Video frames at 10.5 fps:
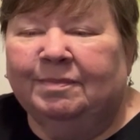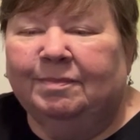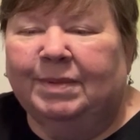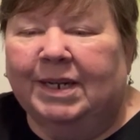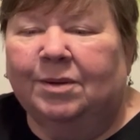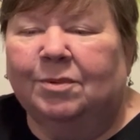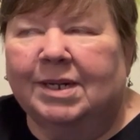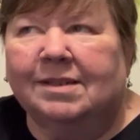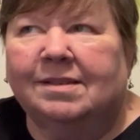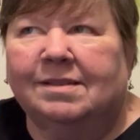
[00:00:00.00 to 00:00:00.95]
But it
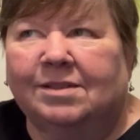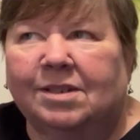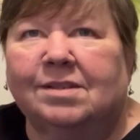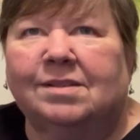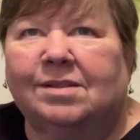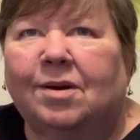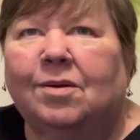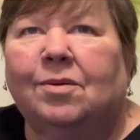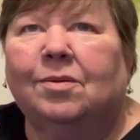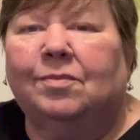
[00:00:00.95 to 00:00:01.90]
was just
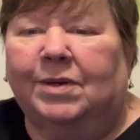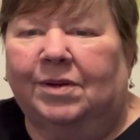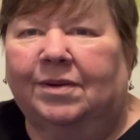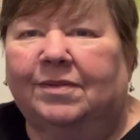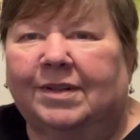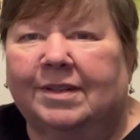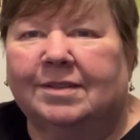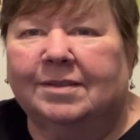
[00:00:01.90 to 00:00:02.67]
so beautiful.